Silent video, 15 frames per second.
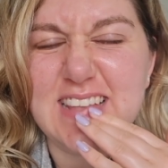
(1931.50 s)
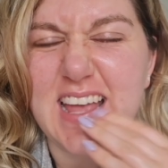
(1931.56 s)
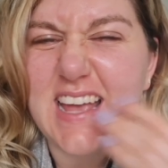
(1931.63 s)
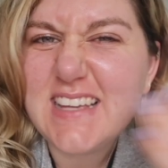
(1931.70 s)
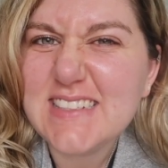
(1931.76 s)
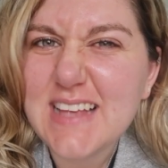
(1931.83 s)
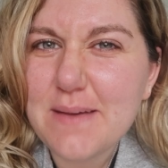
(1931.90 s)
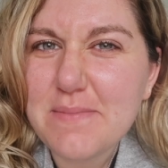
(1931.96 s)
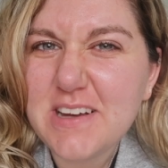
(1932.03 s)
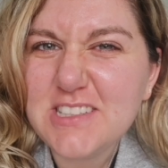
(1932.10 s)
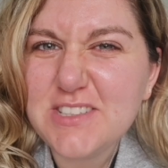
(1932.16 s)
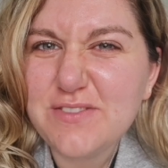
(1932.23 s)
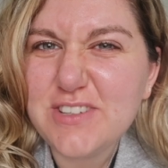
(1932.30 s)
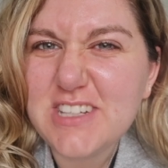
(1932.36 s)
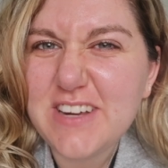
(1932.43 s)
is there
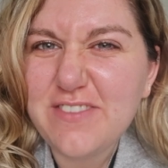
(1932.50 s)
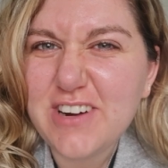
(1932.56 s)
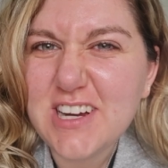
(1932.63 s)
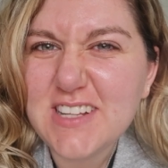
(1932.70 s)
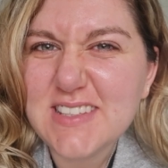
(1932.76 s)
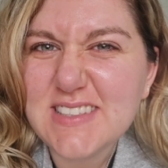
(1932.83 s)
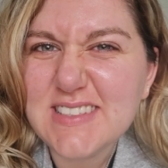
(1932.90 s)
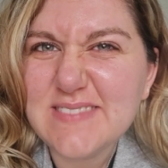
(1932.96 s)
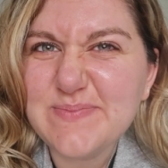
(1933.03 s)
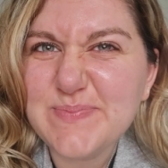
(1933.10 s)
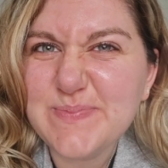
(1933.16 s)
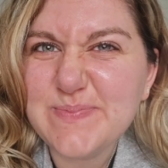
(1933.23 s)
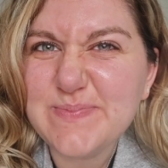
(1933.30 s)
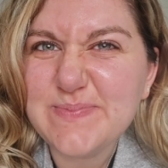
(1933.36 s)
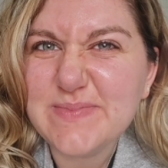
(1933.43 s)
much of a difference?
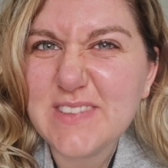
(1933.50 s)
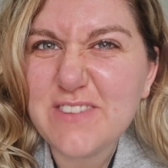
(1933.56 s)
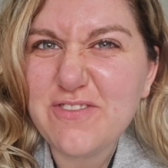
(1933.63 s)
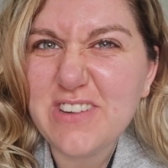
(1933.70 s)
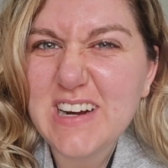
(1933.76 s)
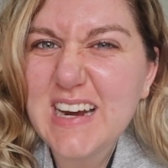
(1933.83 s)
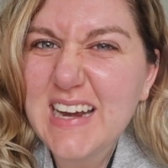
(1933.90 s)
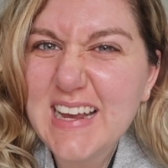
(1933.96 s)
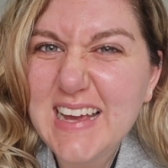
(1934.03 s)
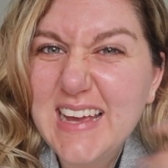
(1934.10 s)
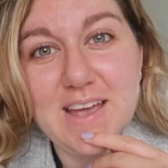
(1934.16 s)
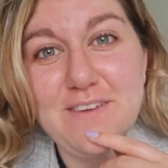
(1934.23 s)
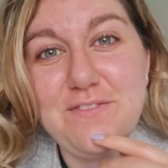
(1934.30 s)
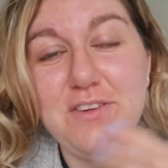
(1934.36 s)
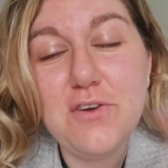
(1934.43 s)

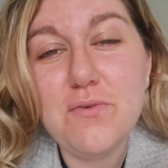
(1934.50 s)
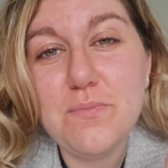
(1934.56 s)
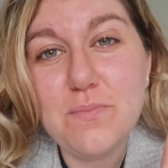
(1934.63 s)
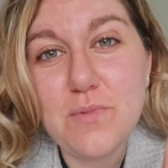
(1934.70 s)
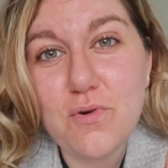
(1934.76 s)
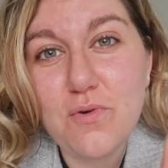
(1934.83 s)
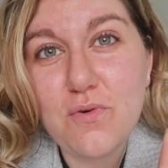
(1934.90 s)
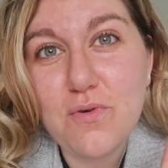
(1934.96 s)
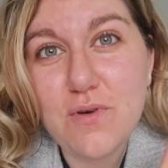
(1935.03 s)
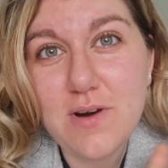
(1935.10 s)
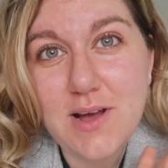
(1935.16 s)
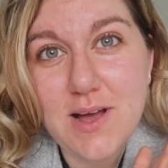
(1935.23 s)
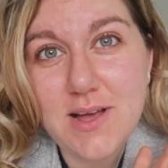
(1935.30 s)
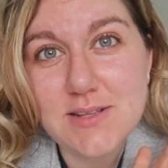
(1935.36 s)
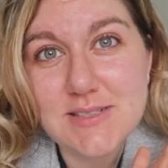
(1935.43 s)
Really? If you're
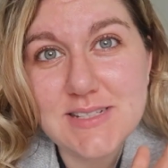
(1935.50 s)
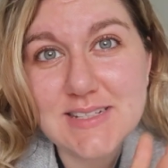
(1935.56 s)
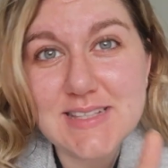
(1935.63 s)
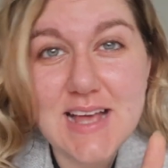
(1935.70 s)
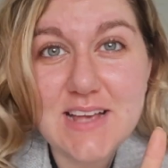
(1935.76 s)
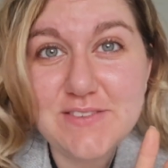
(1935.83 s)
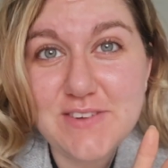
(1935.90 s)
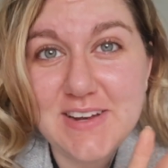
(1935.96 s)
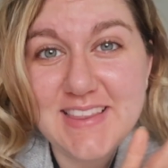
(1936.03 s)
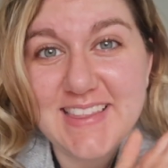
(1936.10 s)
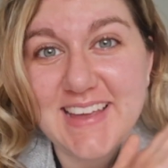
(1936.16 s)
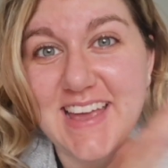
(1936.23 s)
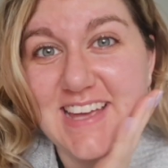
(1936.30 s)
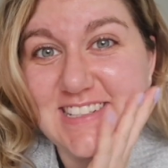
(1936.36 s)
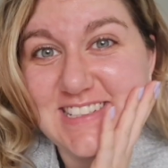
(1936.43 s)
more successful in
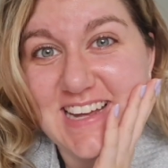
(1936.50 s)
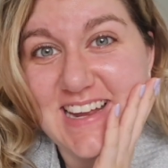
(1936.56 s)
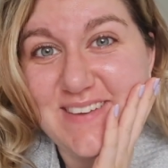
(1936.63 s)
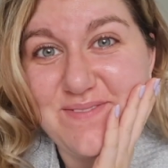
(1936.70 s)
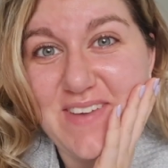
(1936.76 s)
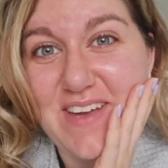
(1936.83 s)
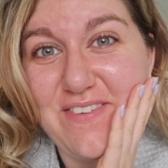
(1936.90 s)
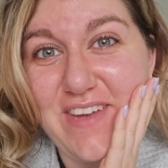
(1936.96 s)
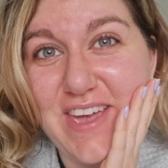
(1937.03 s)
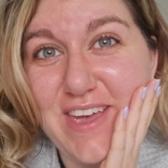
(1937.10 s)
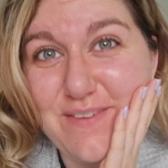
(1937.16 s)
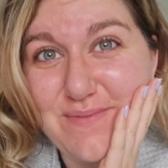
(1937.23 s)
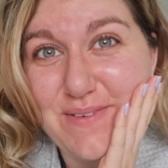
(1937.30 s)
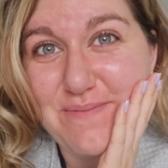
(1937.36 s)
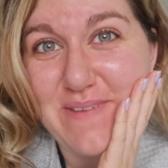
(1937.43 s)
the kitchen, maybe
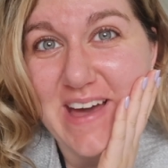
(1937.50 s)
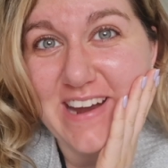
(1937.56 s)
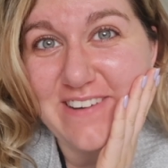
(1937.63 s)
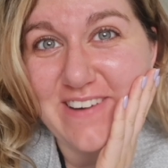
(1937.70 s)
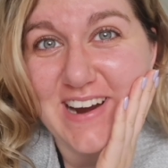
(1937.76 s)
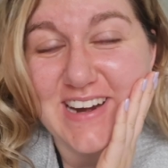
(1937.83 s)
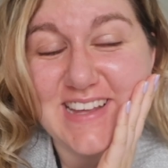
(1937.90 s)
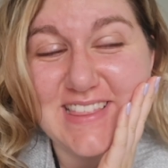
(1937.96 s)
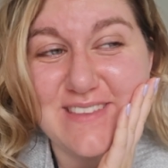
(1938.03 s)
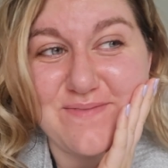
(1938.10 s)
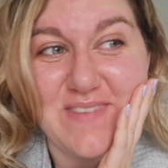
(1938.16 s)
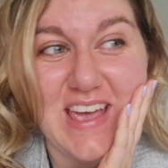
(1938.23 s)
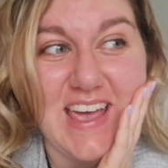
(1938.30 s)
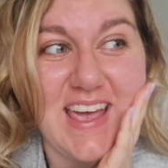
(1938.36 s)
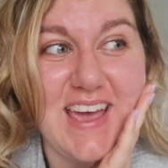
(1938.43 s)
you'd be better at it than
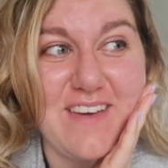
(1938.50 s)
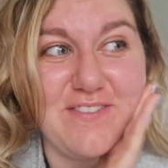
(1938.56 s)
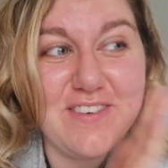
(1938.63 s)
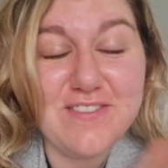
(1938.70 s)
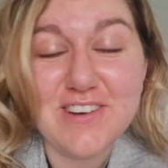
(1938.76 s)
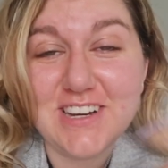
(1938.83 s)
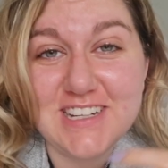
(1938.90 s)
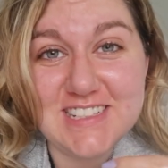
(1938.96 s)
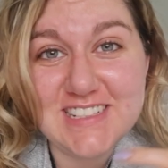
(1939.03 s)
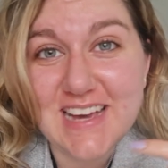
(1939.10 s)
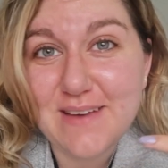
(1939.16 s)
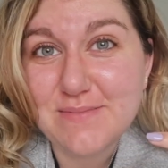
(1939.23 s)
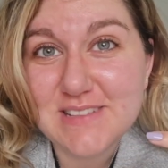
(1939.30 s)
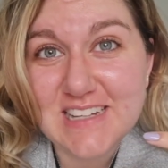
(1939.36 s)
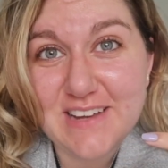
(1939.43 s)
me. If you've got any
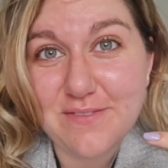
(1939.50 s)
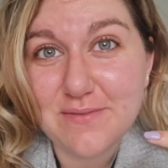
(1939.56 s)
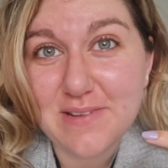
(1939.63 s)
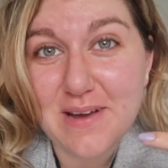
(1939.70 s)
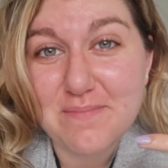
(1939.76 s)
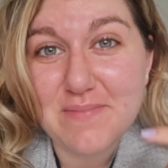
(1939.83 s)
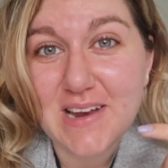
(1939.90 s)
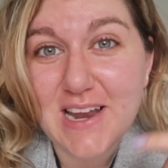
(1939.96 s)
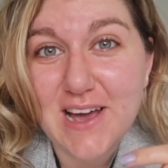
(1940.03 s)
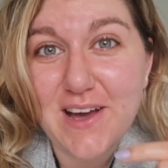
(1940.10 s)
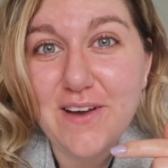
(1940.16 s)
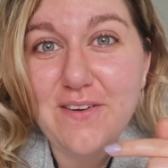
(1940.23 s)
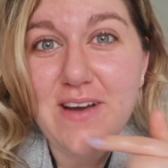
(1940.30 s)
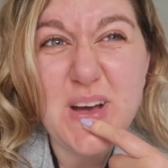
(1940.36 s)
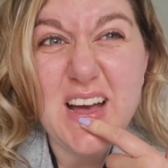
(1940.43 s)
tips, leave them down
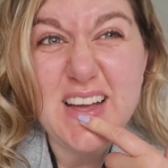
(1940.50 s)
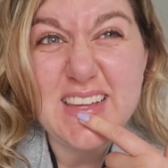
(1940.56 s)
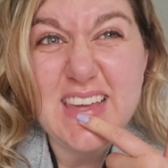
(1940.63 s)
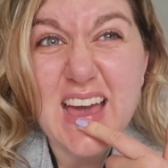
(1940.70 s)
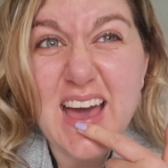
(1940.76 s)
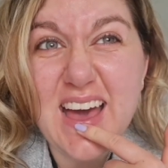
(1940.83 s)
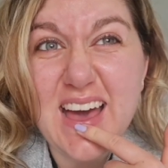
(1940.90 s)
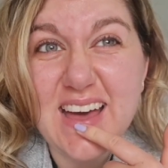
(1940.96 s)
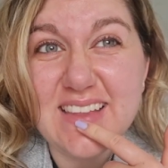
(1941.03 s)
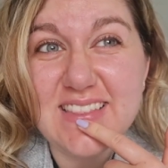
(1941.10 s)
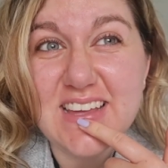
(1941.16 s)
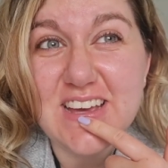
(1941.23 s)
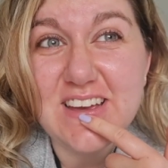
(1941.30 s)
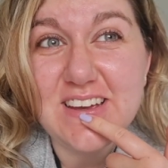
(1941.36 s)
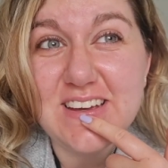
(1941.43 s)
below. But yeah,
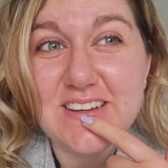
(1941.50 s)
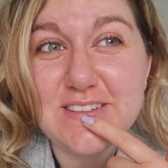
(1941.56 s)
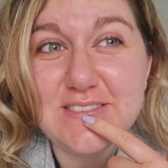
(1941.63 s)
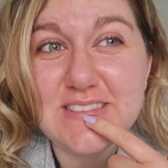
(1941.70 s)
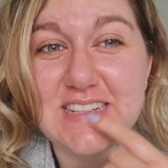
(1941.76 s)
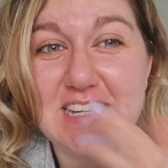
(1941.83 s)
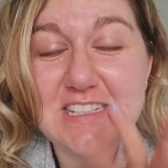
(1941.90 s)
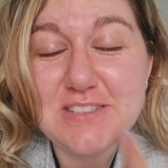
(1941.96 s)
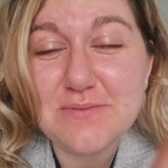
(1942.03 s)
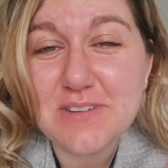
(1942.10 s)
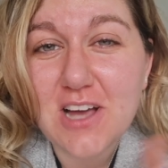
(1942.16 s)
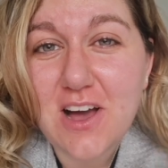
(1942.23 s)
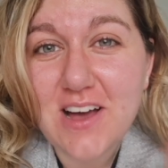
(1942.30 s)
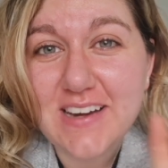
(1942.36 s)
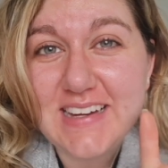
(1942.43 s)
the Linda
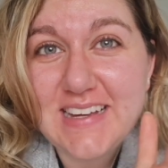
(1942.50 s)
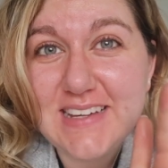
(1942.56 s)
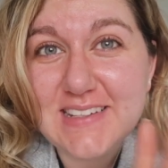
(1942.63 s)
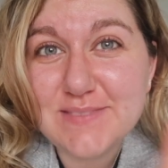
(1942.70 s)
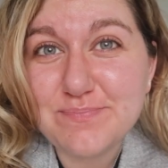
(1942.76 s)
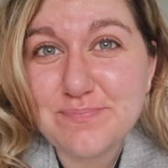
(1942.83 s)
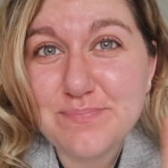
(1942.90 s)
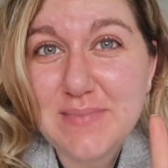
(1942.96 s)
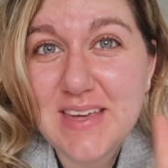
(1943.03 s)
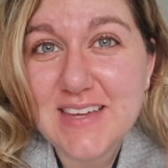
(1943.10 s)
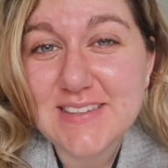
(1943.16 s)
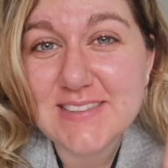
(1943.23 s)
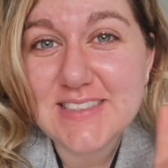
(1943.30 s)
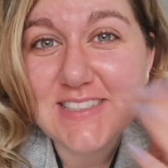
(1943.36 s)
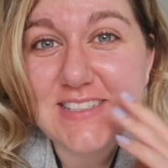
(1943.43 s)
McCartney
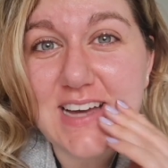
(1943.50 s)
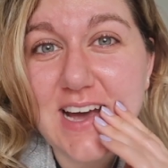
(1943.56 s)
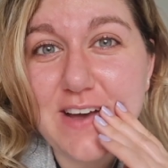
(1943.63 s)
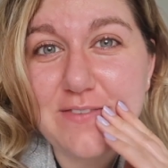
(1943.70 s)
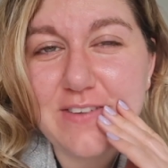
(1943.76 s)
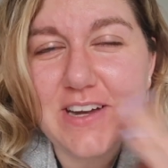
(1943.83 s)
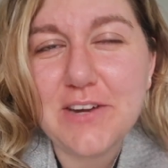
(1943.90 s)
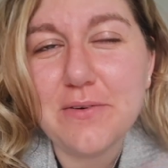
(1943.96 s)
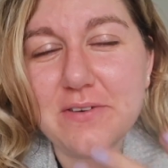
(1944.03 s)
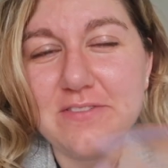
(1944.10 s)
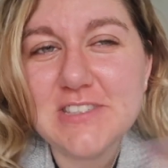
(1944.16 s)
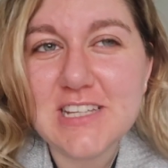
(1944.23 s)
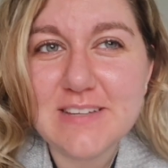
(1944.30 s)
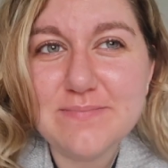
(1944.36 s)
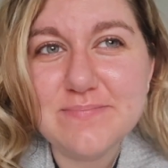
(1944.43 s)
meat stuff, I know
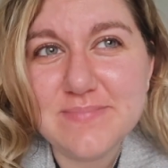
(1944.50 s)
obviously